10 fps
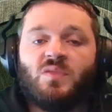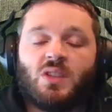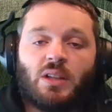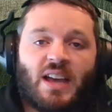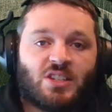
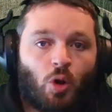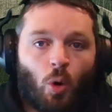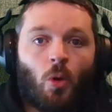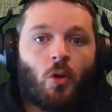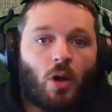the last
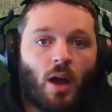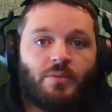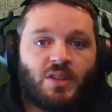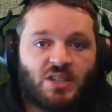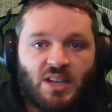quarter
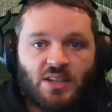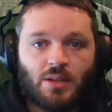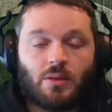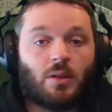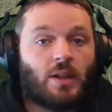of the
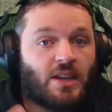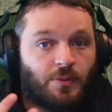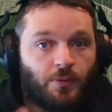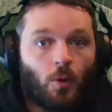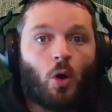season, the last
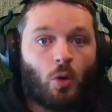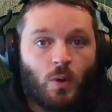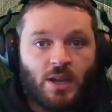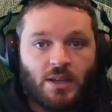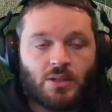4
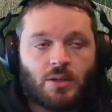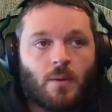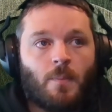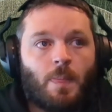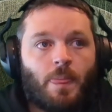weeks,
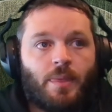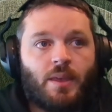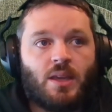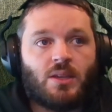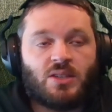
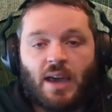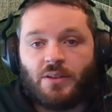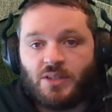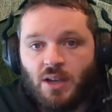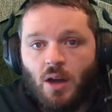the
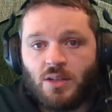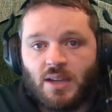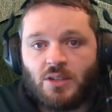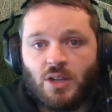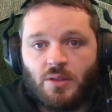Seattle
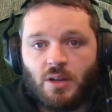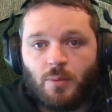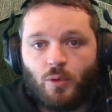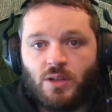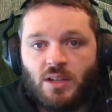Seahawks actually had the
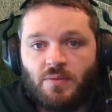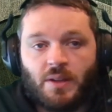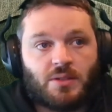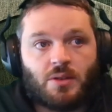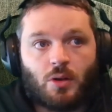number one
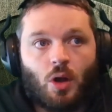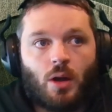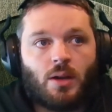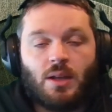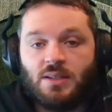defense. They're
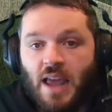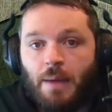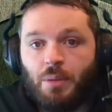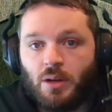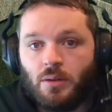gone.
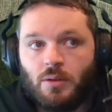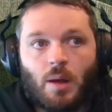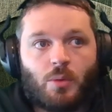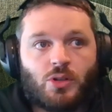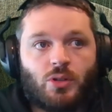Tampa,
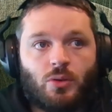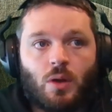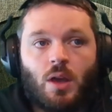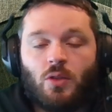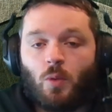number
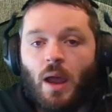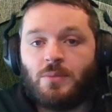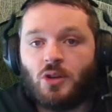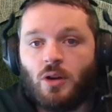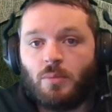two. The
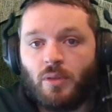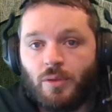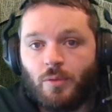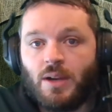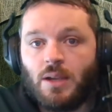Rams are number
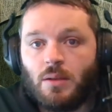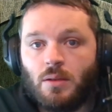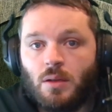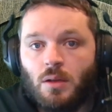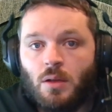three.
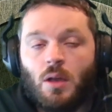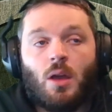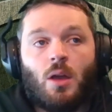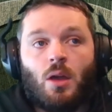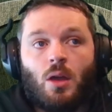
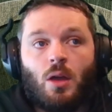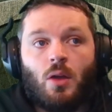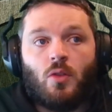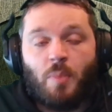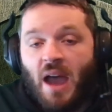
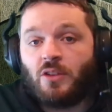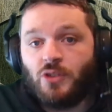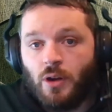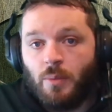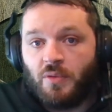The
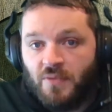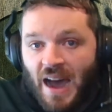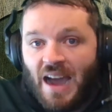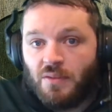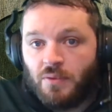Packers are number
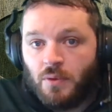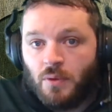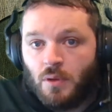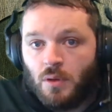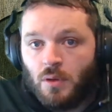five.
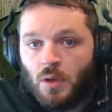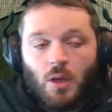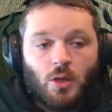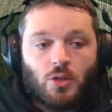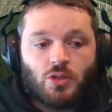
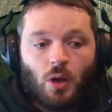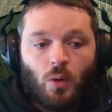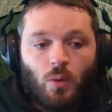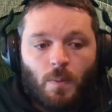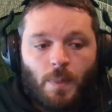
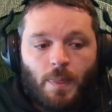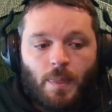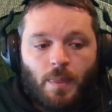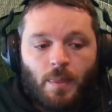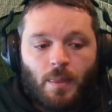So
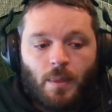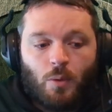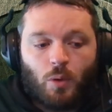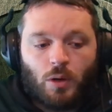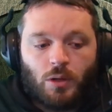we're